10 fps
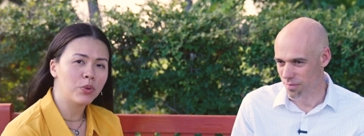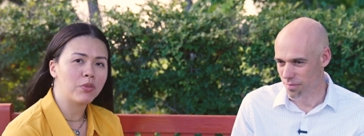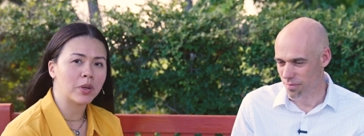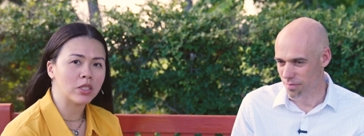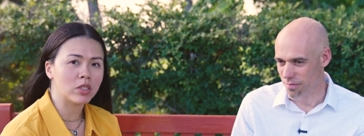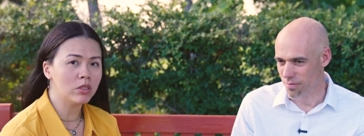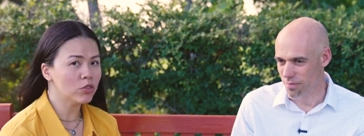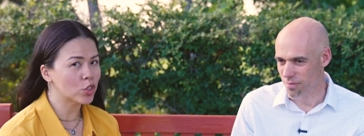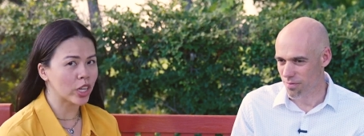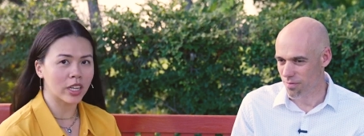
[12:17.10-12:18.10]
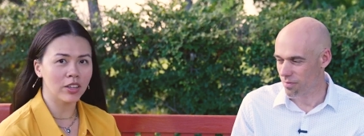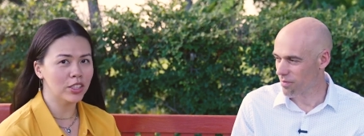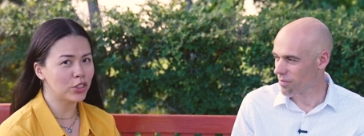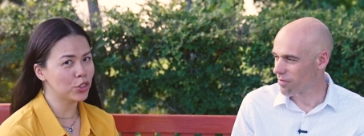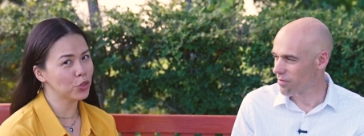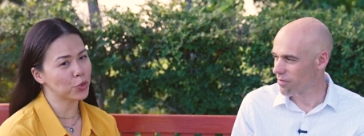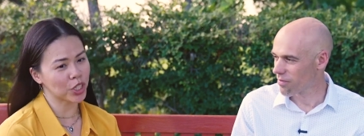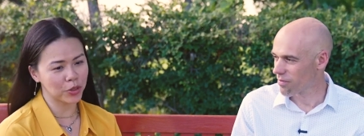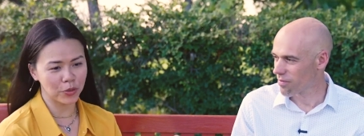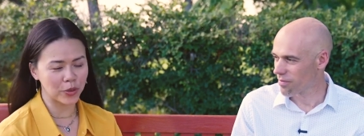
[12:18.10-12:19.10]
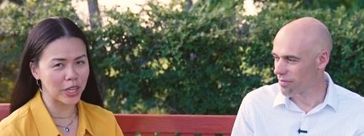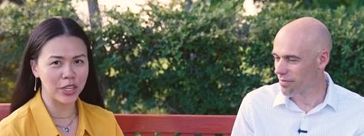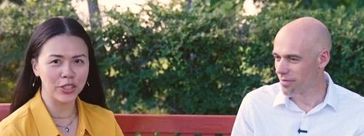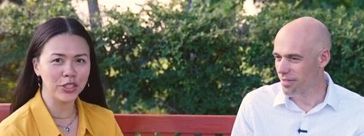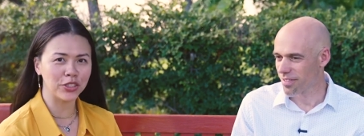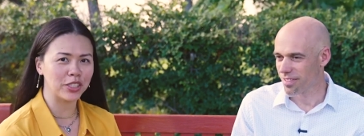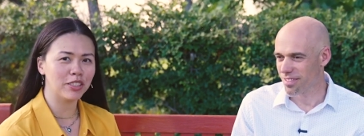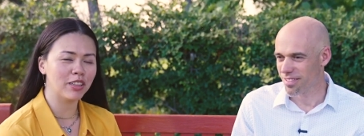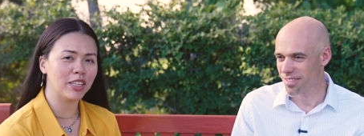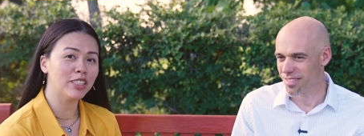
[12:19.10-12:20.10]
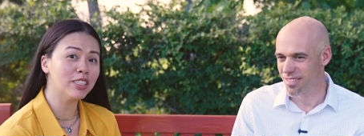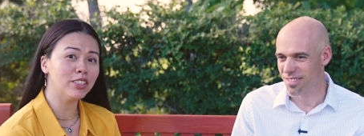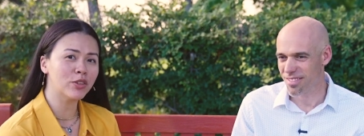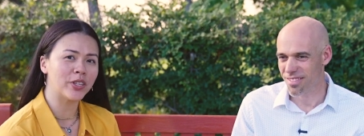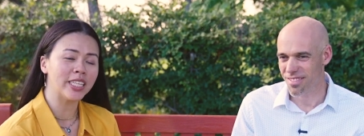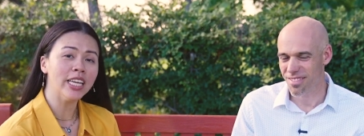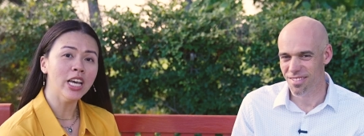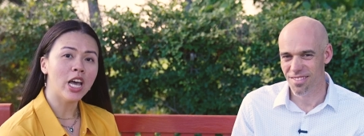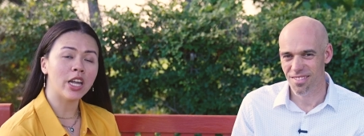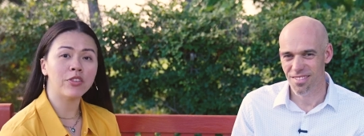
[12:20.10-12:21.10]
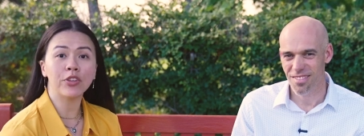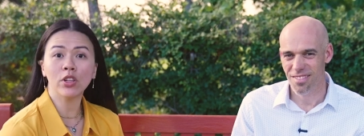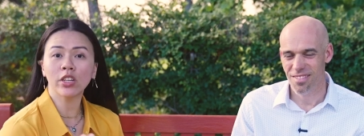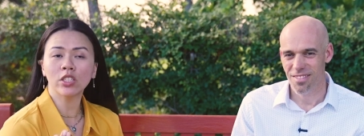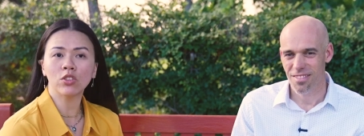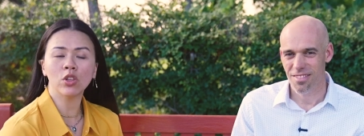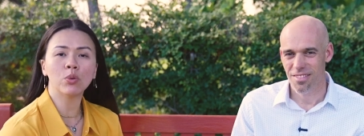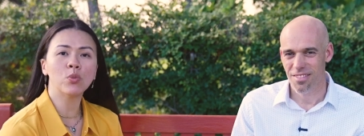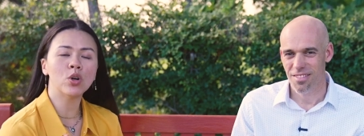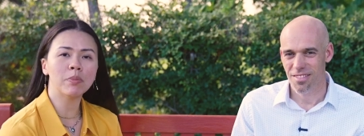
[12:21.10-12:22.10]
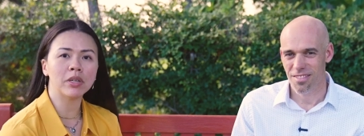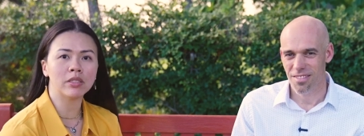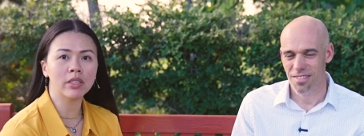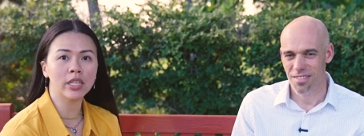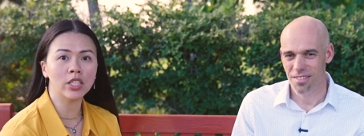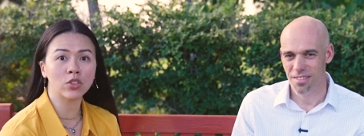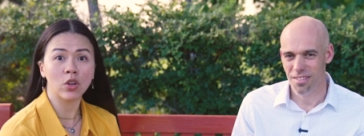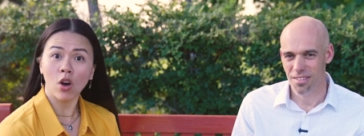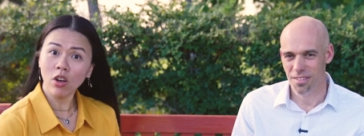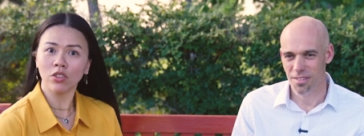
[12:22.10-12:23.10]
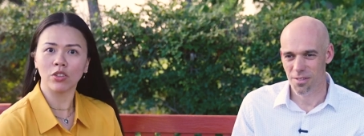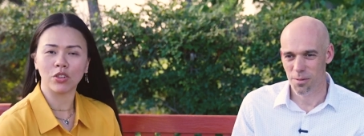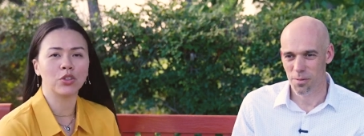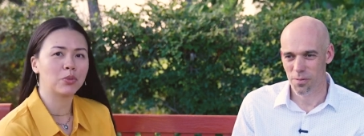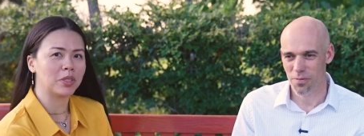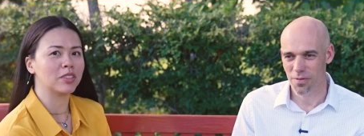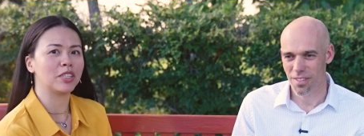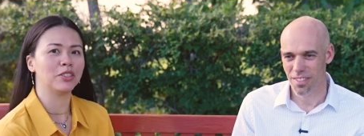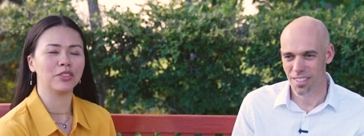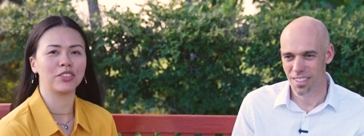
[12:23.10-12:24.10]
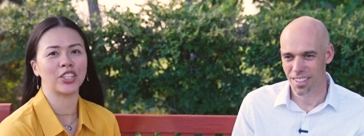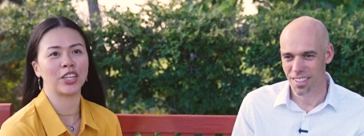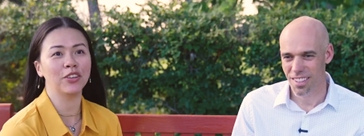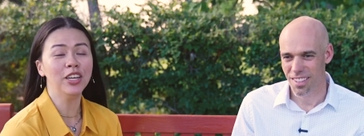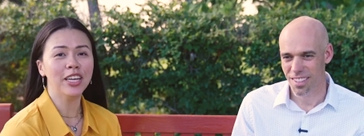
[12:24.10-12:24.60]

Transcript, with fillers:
Speaker 1: with Bronson, check out his YouTube channel right here. You see his link at the screen. And if you're looking to learn more about syndication, also go to Bronson Hill's channel.